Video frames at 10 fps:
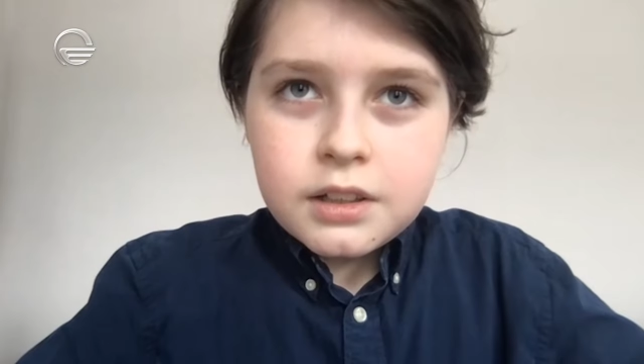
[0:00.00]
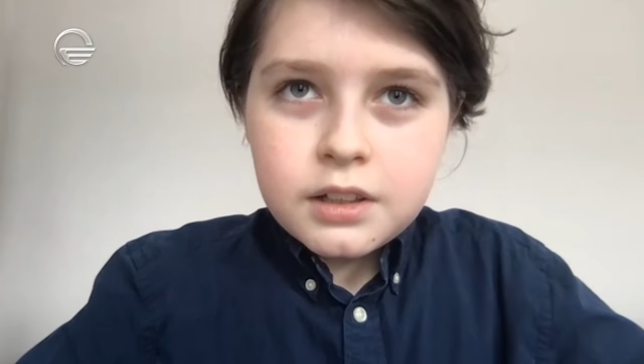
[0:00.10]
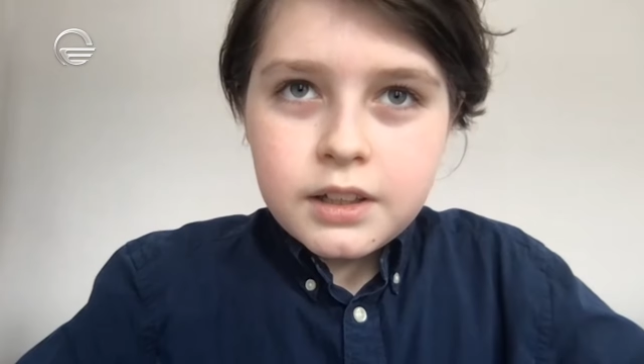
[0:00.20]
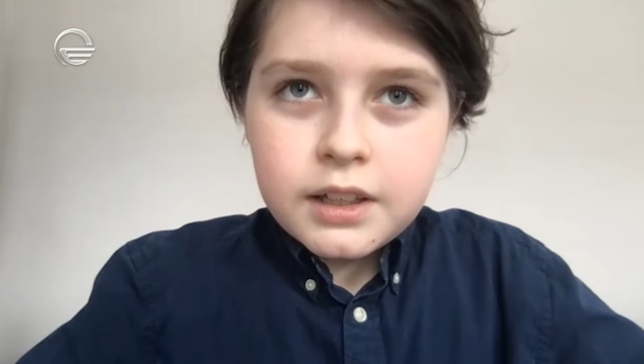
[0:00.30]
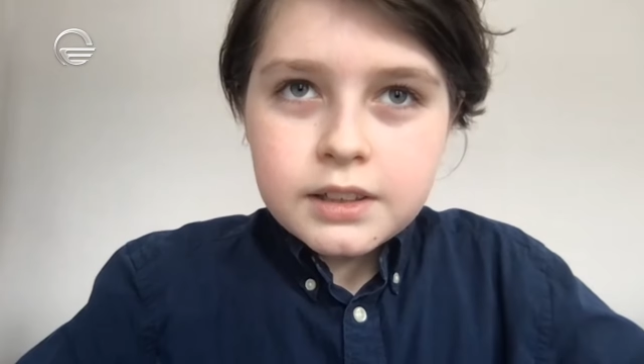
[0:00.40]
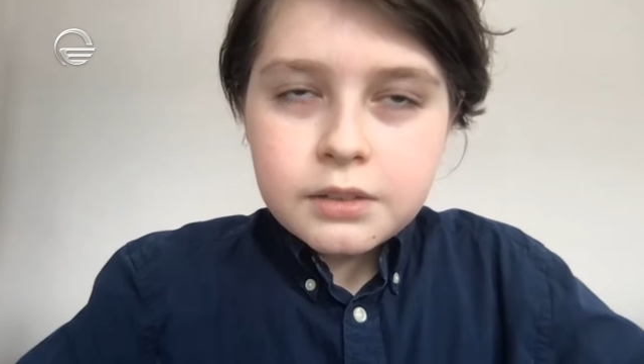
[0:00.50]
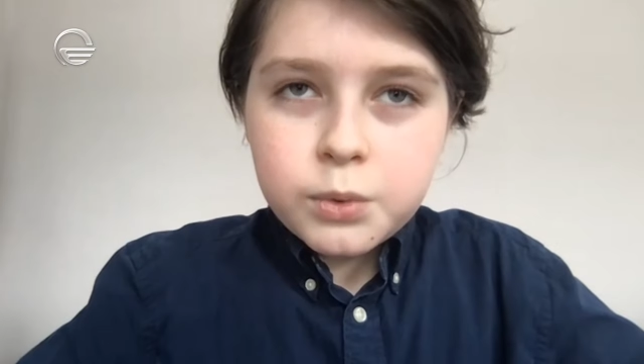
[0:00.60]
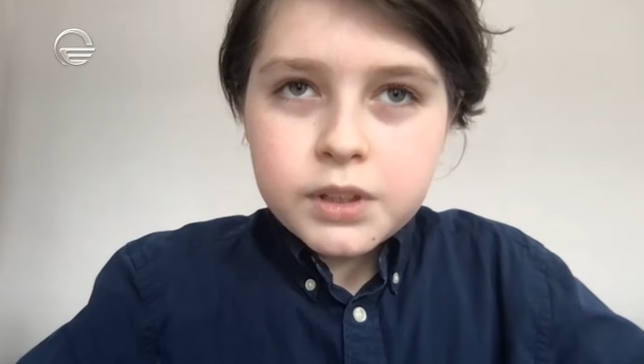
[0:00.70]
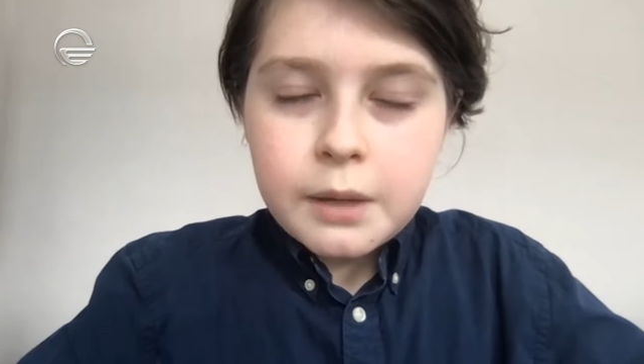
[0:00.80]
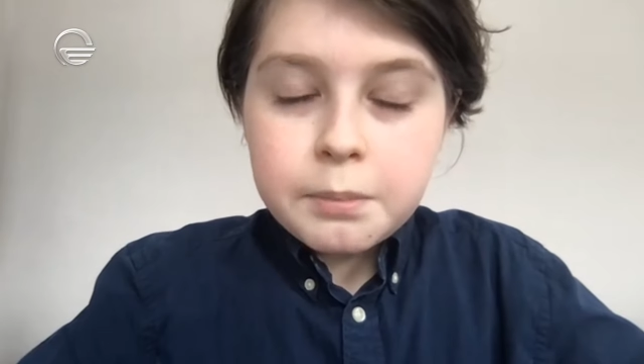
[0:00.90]
yes and
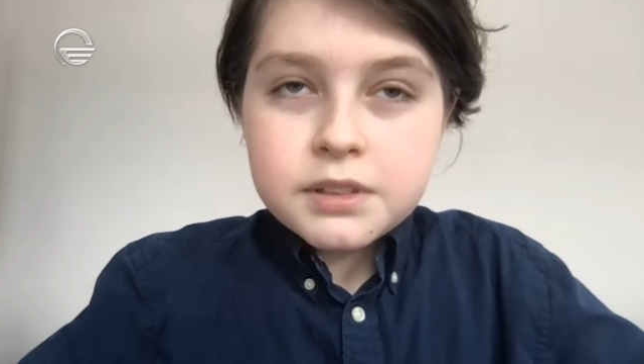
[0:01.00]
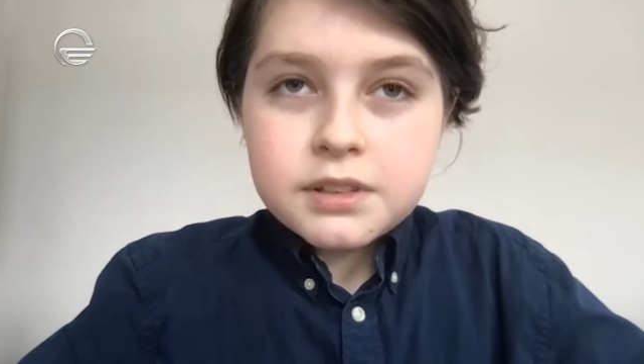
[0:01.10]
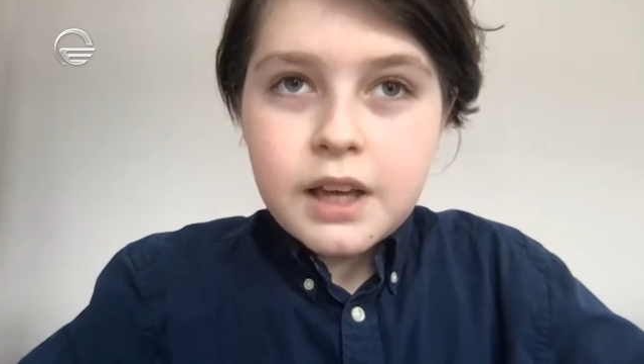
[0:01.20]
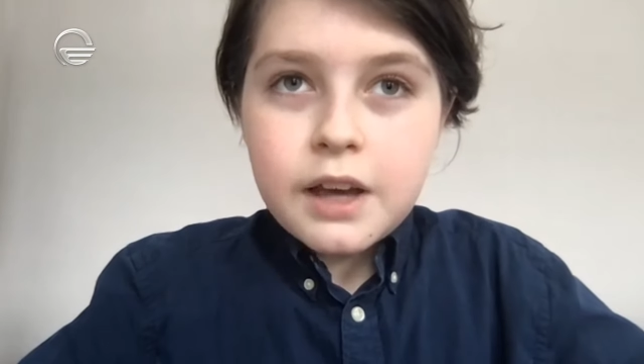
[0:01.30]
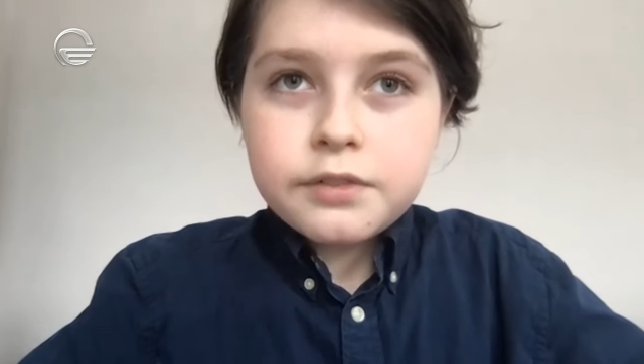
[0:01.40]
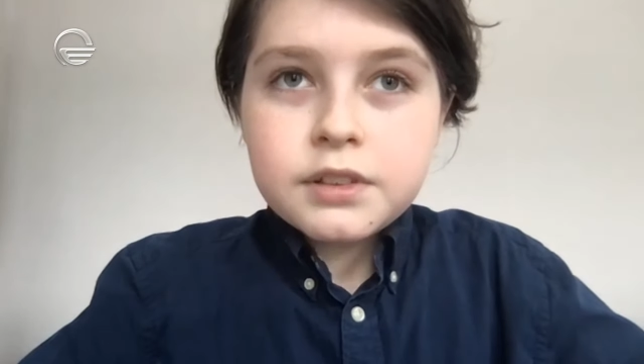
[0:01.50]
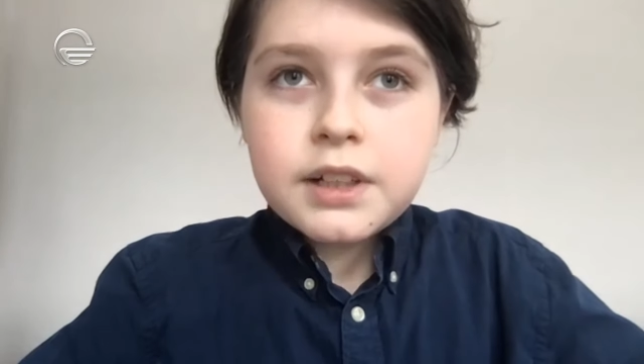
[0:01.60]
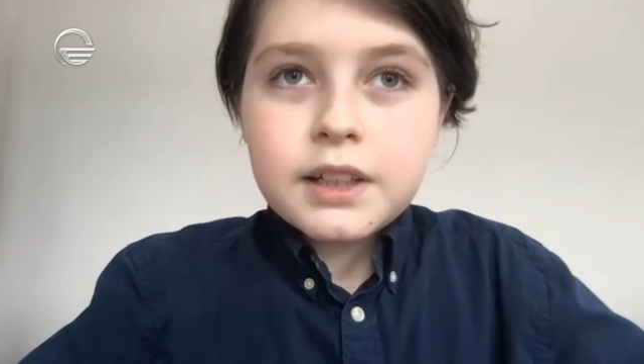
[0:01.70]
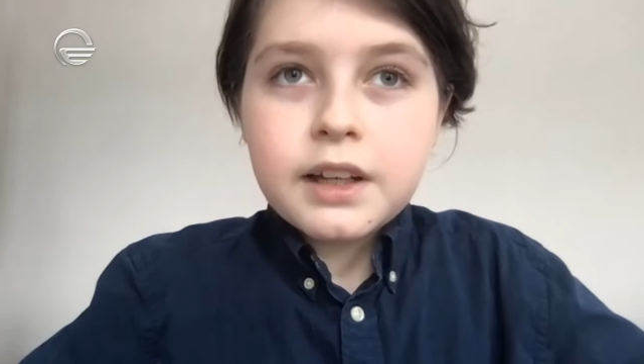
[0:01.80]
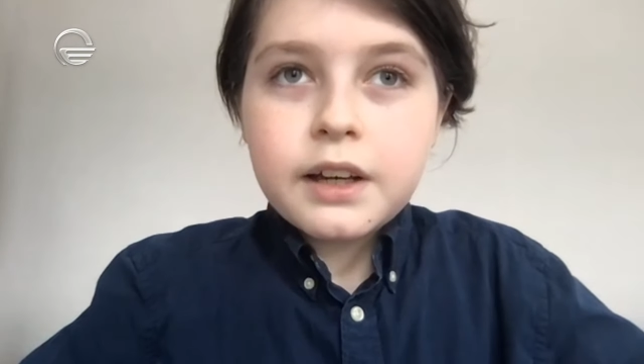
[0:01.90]
what happens after
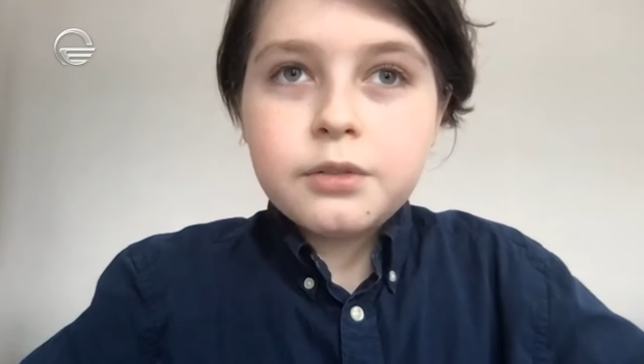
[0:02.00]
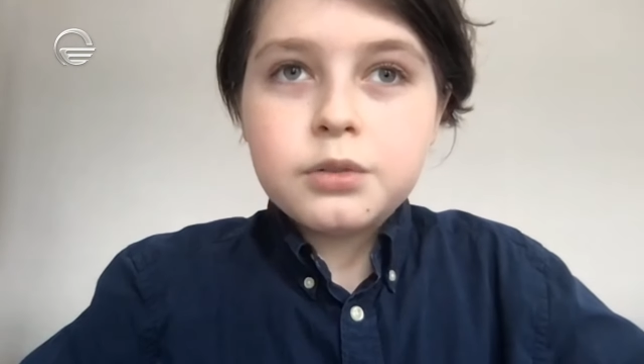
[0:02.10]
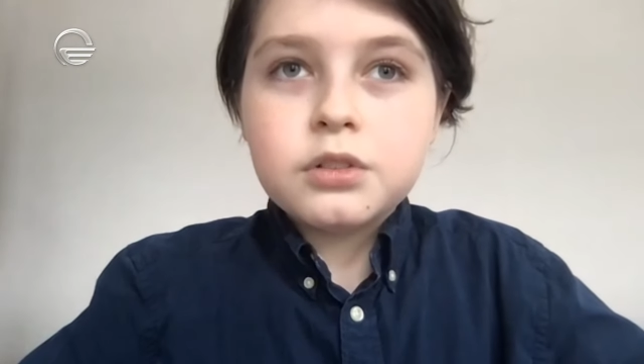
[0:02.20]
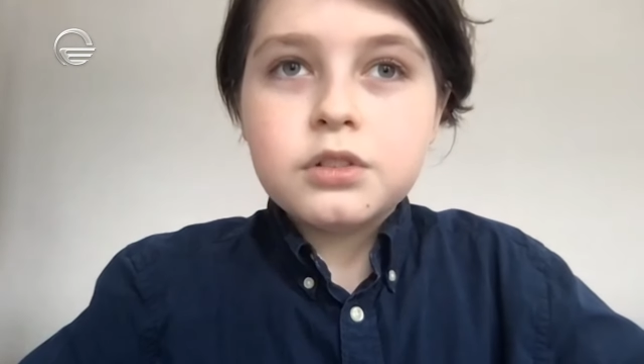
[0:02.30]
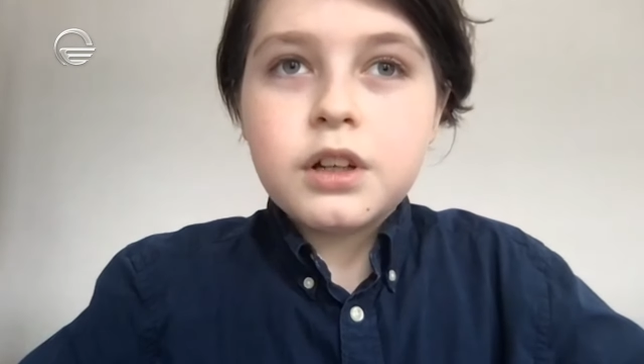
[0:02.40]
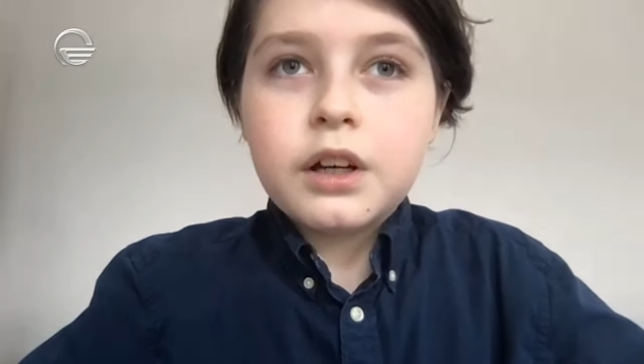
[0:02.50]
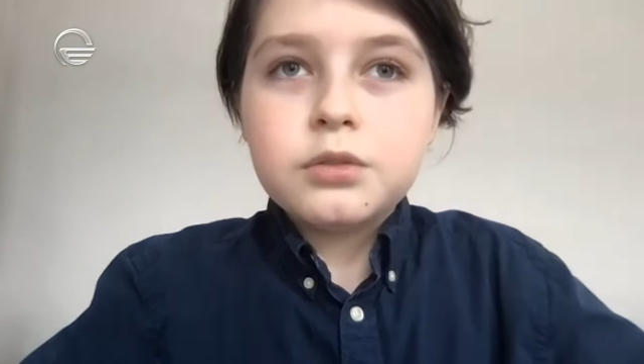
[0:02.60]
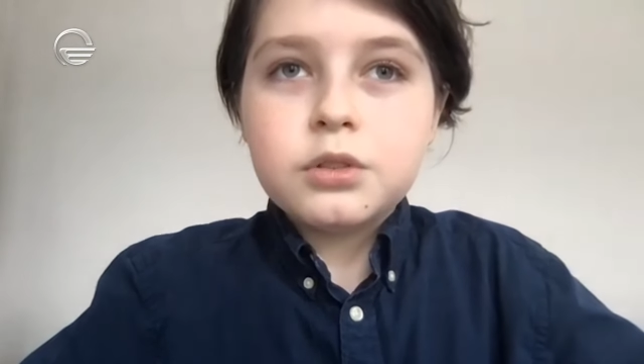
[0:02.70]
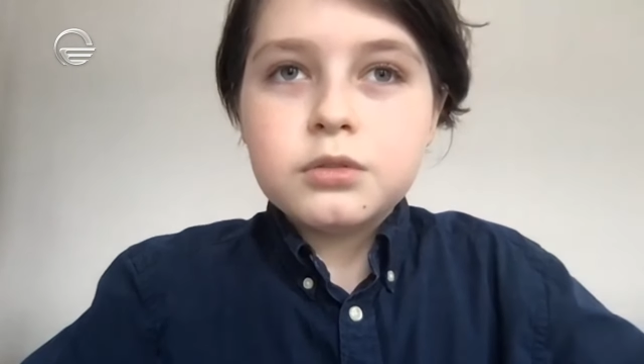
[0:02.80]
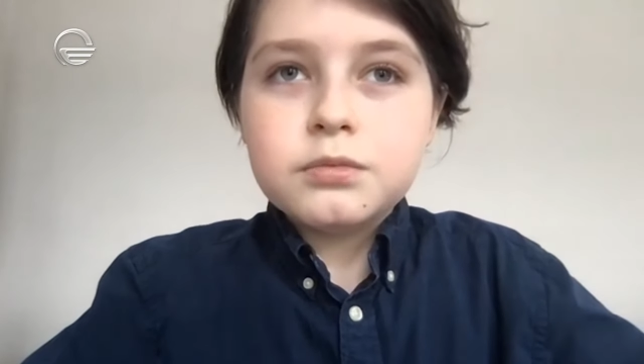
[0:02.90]
that i will i
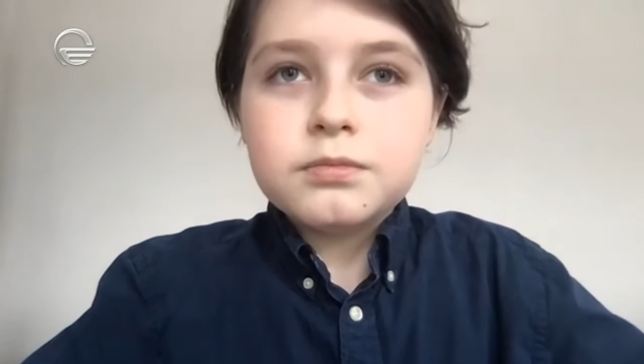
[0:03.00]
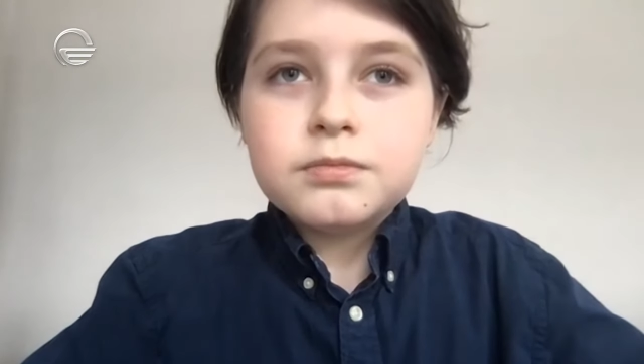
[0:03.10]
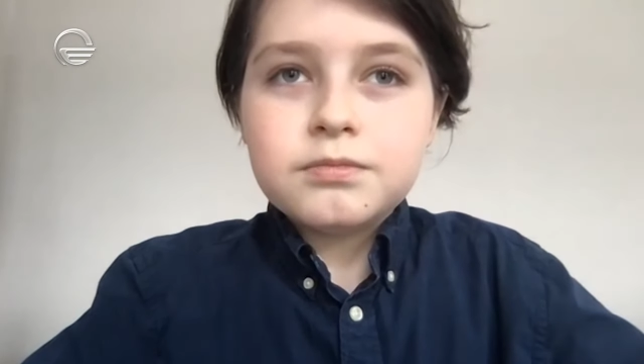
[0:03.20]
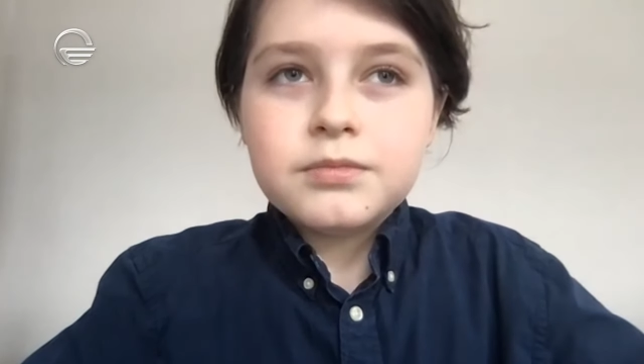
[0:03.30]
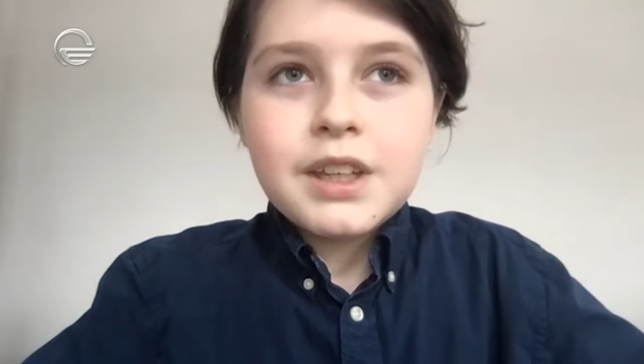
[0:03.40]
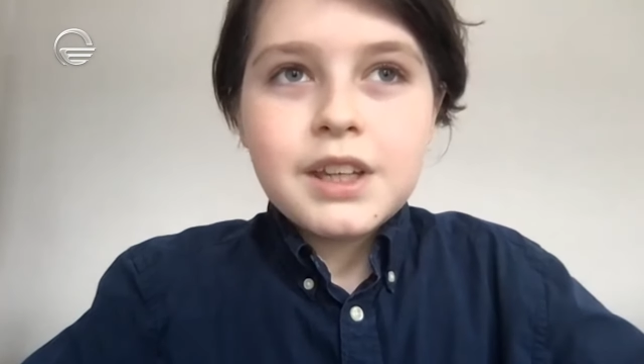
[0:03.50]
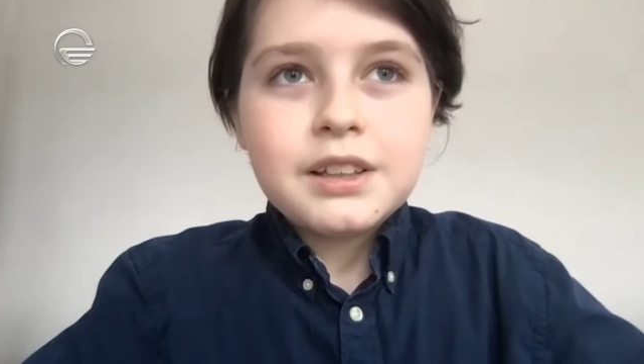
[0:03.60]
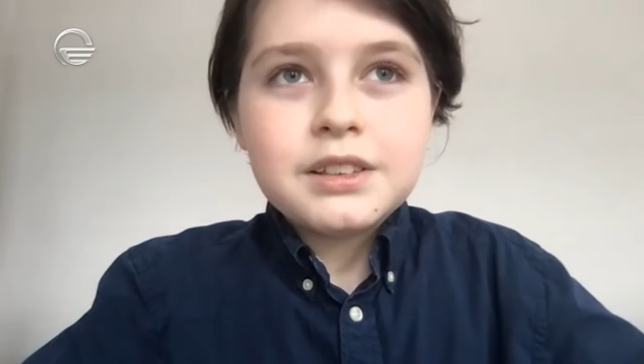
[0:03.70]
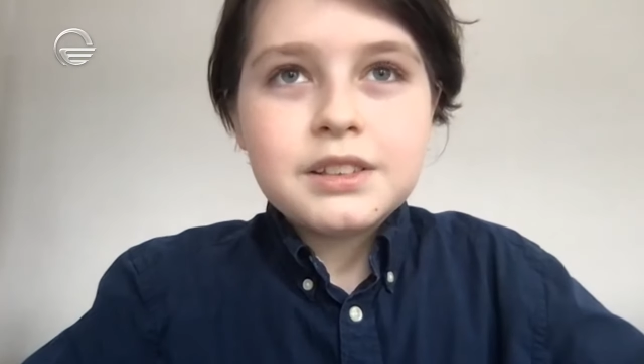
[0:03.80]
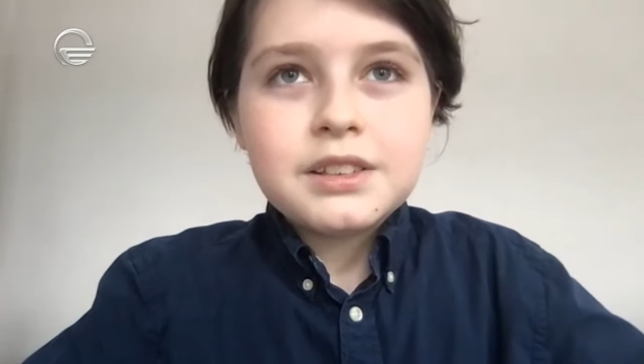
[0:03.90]
will yeah it's